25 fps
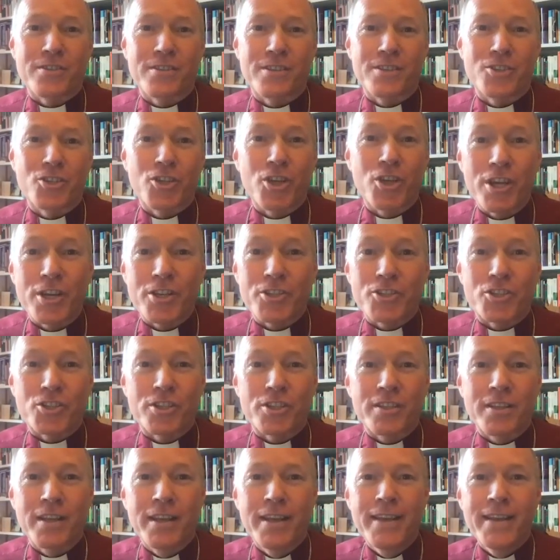the church.
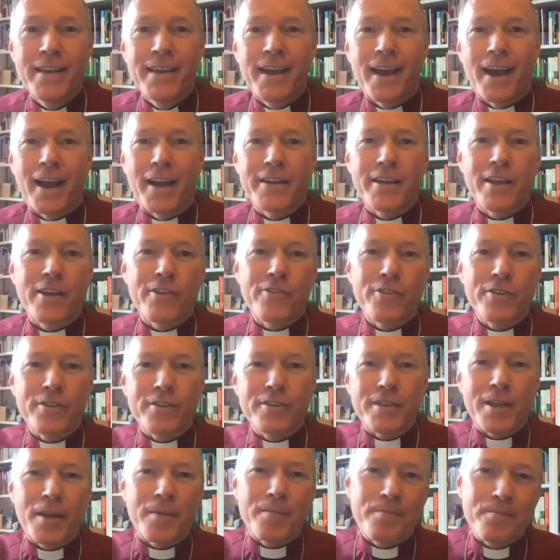And I know
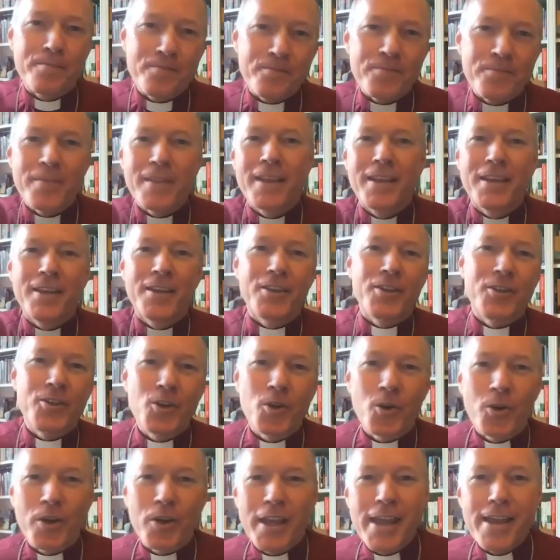that
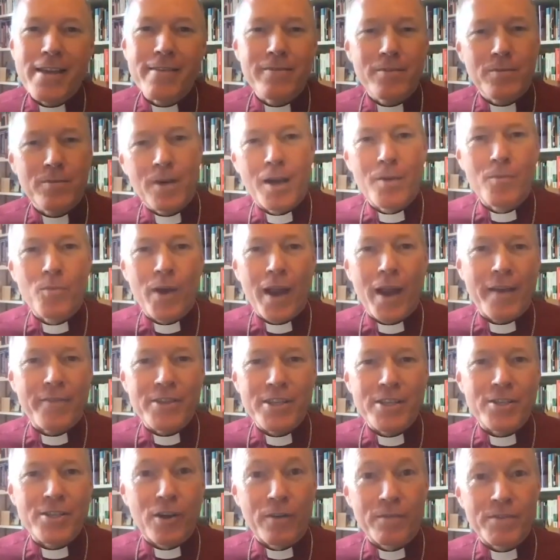you're here. Well, we're
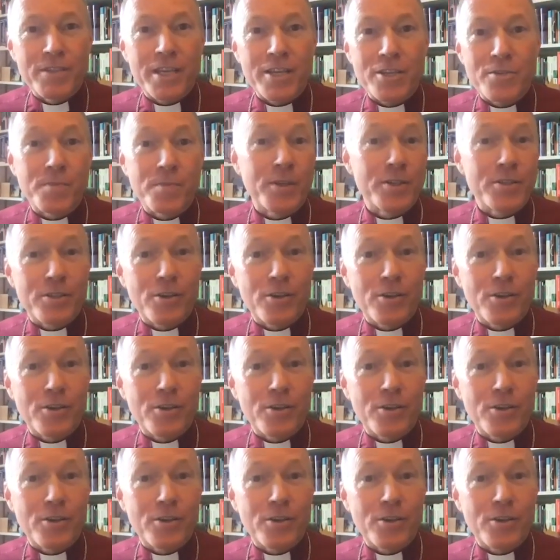having this conversation because